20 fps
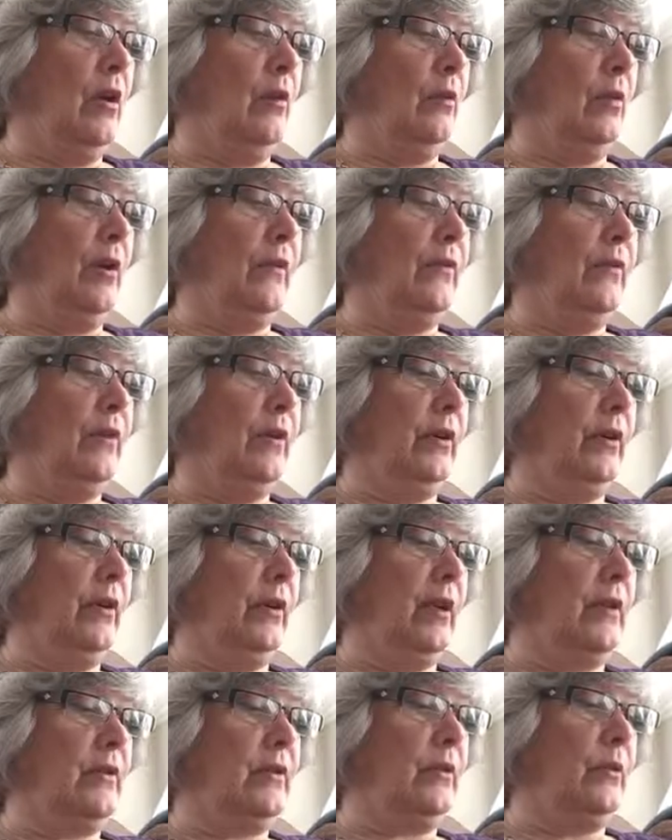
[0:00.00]
Wherefore
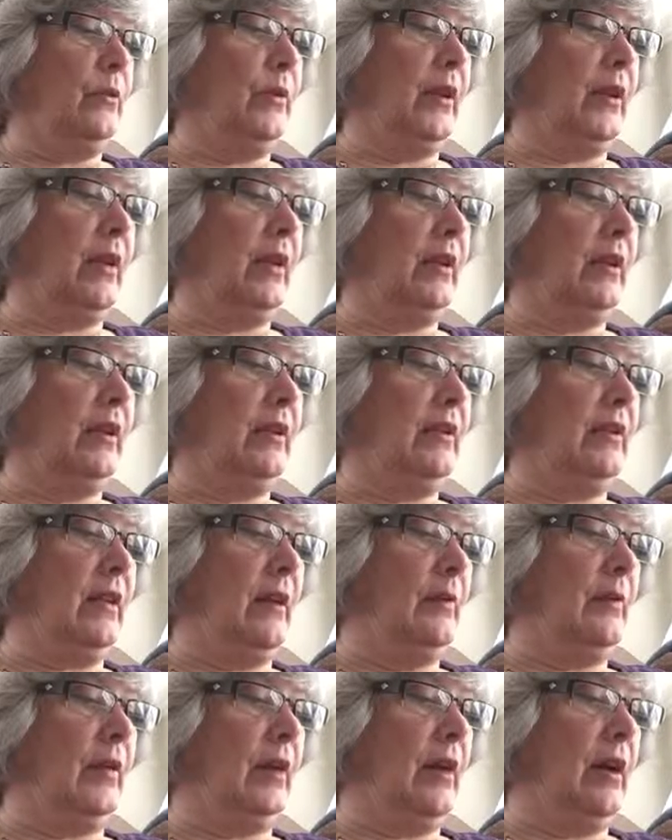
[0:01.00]
does the wicked
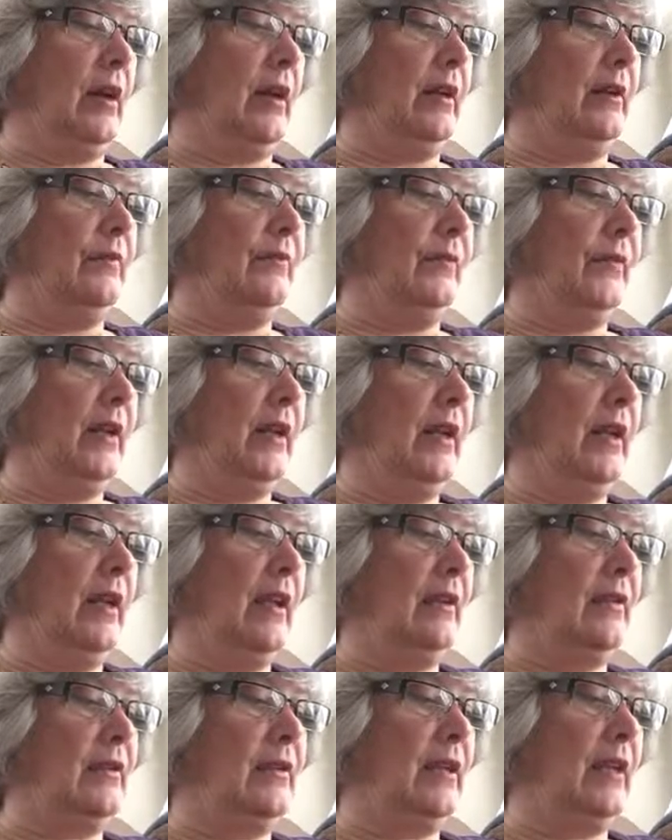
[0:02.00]
condemn God? He
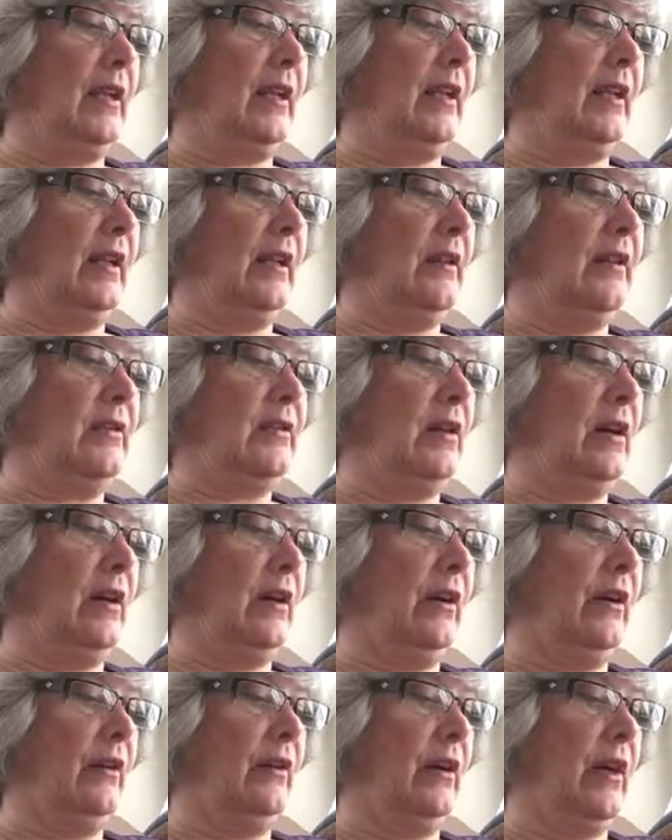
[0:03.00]
hath said in his
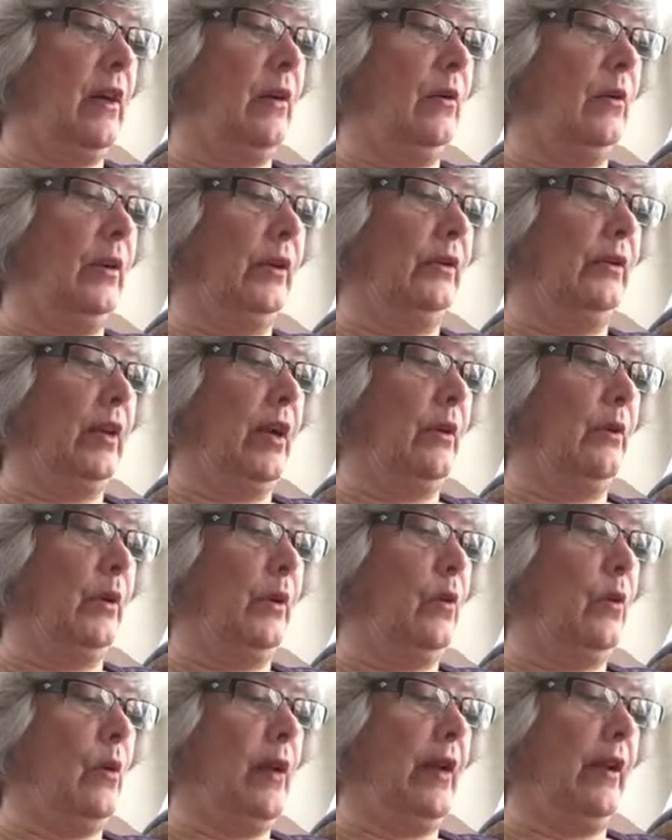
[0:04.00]
heart, thou wilt not
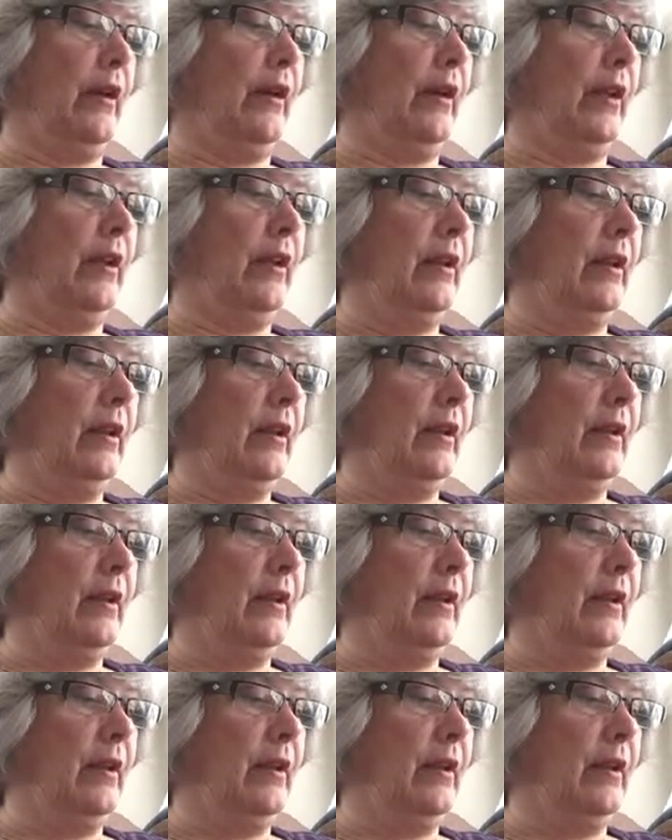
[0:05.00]
require it.